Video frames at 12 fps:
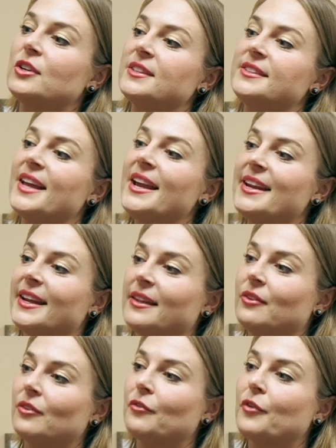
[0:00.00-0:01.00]

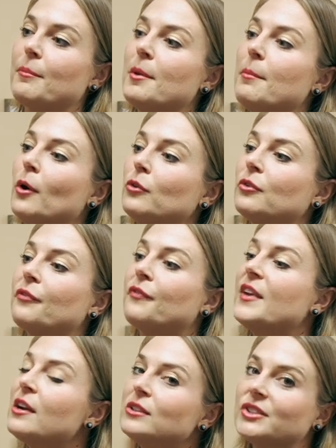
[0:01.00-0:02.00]
descendants from the most
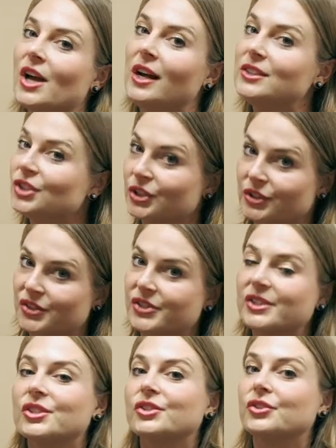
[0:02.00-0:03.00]
fierce hunters
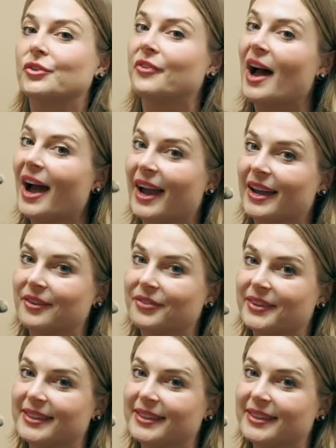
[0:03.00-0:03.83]
to survive.